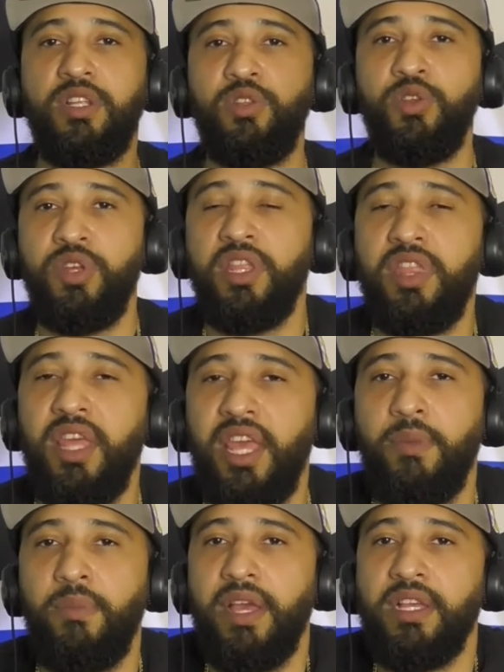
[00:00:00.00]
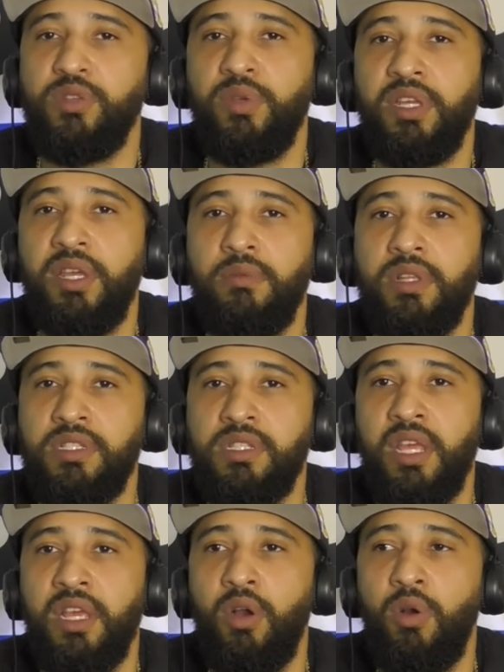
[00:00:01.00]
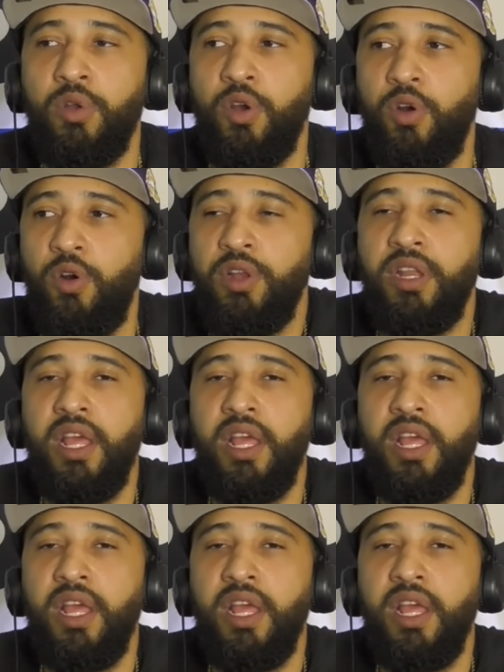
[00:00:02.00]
Do your thing, man, so we can keep this thing going on.